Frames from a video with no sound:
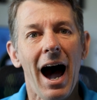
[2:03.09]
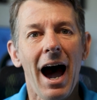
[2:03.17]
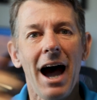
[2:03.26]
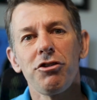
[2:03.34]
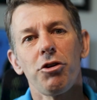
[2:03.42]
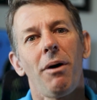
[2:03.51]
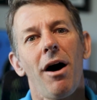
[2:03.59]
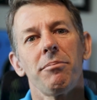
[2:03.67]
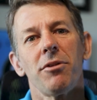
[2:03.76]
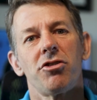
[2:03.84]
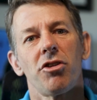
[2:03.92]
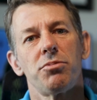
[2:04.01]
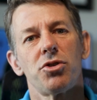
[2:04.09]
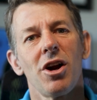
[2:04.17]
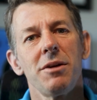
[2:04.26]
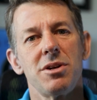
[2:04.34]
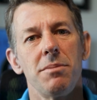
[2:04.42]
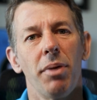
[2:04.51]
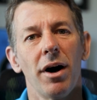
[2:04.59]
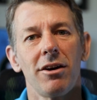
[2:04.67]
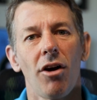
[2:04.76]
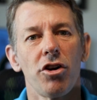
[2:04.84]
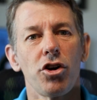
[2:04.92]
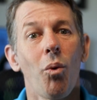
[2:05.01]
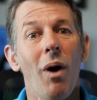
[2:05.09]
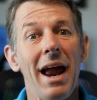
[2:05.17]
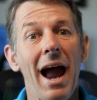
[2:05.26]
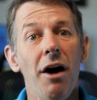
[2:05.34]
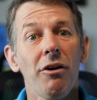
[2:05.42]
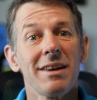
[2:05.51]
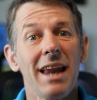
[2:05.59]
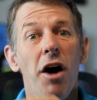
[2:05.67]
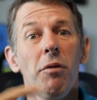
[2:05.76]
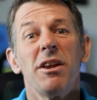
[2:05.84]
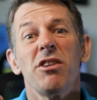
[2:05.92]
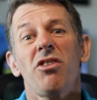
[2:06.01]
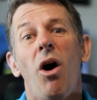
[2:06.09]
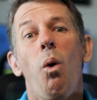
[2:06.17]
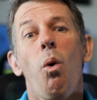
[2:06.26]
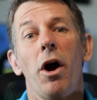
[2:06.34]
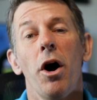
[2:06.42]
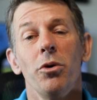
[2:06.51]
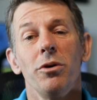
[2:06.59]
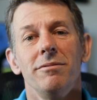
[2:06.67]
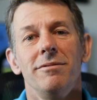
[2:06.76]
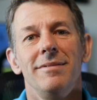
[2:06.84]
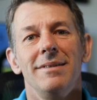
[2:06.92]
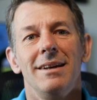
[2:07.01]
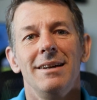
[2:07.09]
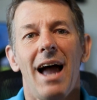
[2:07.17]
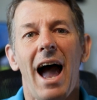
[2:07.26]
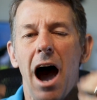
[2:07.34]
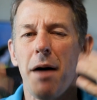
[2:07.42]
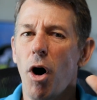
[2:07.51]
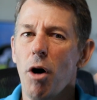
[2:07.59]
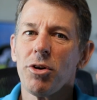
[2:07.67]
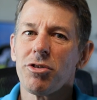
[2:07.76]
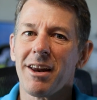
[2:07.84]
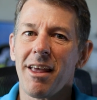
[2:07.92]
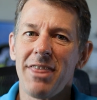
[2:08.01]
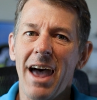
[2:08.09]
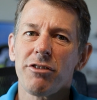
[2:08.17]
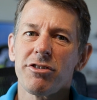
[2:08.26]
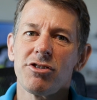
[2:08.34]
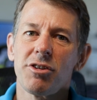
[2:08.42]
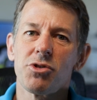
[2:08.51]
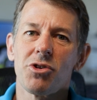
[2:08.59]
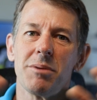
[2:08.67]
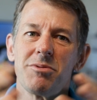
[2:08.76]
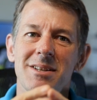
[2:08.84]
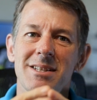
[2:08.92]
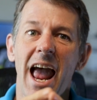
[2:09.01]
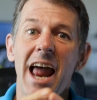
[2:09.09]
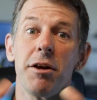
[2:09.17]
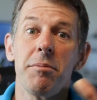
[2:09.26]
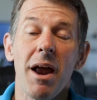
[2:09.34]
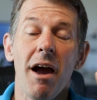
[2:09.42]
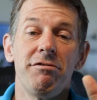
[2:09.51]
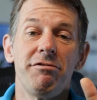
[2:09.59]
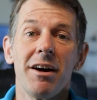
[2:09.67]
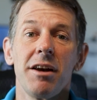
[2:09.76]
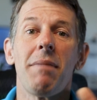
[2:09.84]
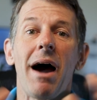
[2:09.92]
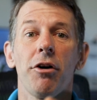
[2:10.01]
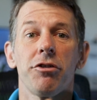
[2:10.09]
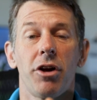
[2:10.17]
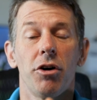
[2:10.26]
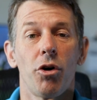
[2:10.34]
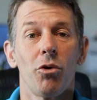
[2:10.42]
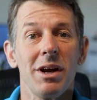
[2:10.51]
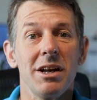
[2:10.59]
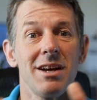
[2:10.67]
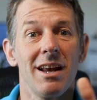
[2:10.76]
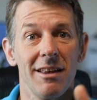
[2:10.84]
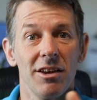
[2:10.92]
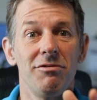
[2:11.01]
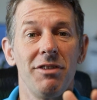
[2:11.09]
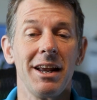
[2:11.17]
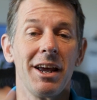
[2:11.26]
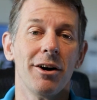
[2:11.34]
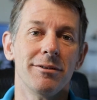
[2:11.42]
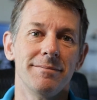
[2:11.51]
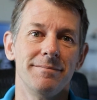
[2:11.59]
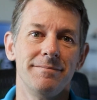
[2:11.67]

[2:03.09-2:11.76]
Heiser bomb the subscription button on your way out to help this old goat. I'm almost at a thousand subscriptions and it'd be a fun milestone to reach in this video.